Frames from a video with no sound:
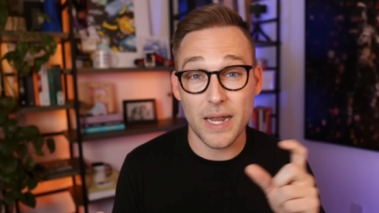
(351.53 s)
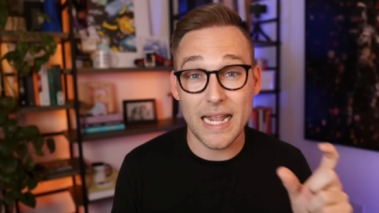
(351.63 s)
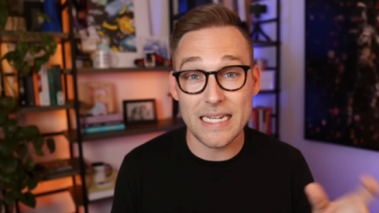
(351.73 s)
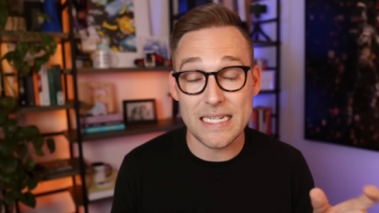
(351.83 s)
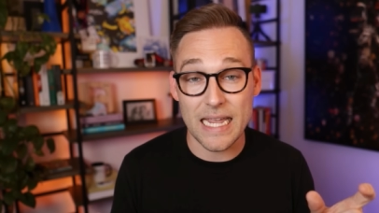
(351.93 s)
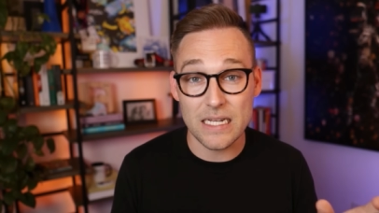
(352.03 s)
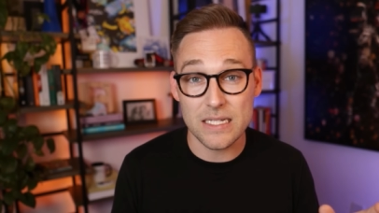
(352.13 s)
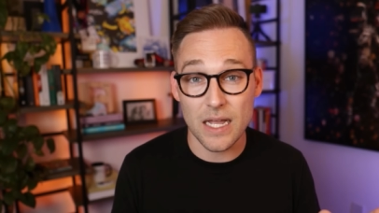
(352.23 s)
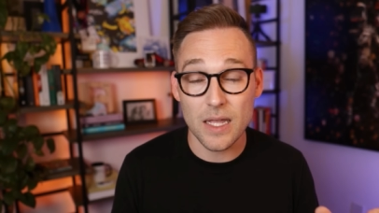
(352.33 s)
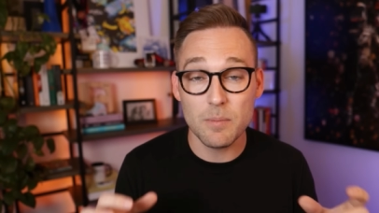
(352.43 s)
and a date
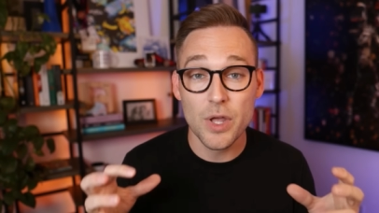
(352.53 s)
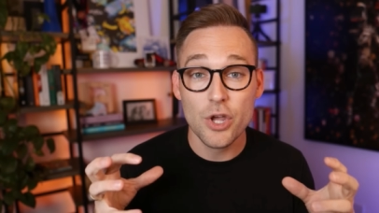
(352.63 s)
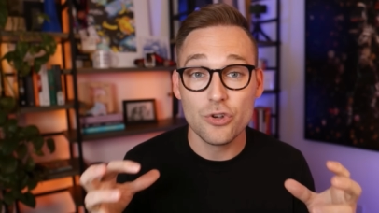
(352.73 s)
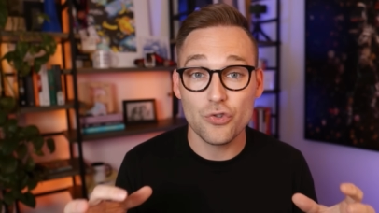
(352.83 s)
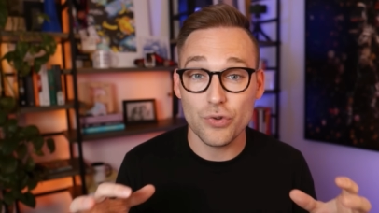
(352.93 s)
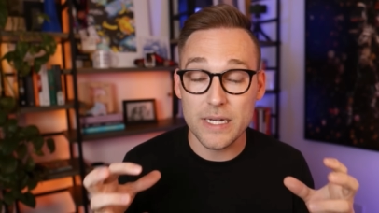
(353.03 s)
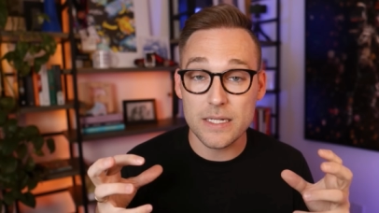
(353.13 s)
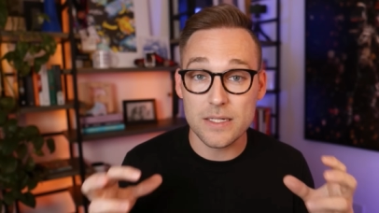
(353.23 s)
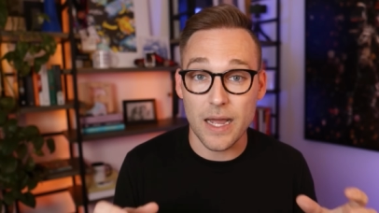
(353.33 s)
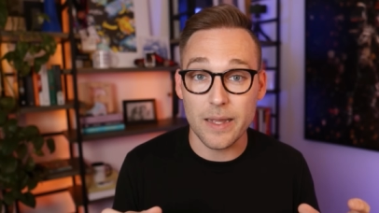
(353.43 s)
time
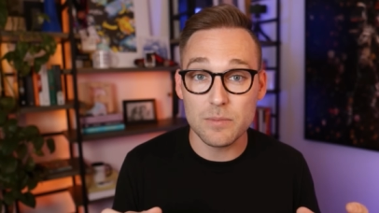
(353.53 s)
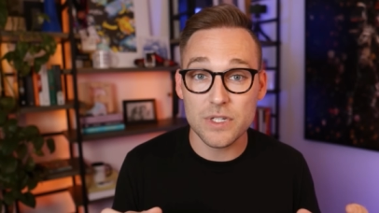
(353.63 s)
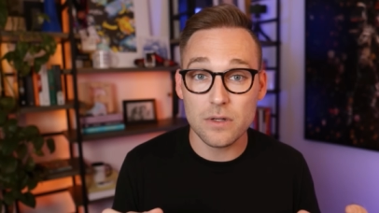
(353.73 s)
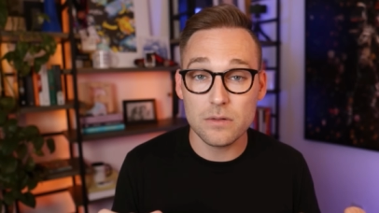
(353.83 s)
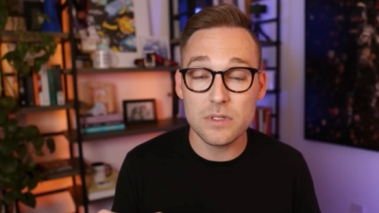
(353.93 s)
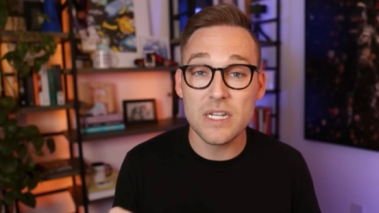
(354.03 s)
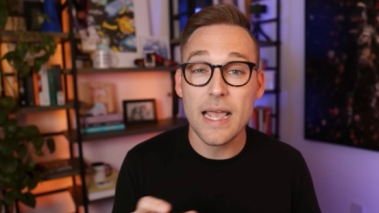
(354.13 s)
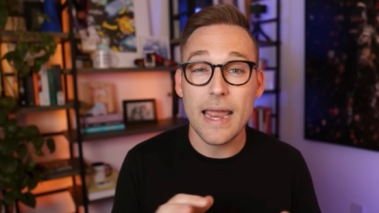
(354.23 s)
treat time zones,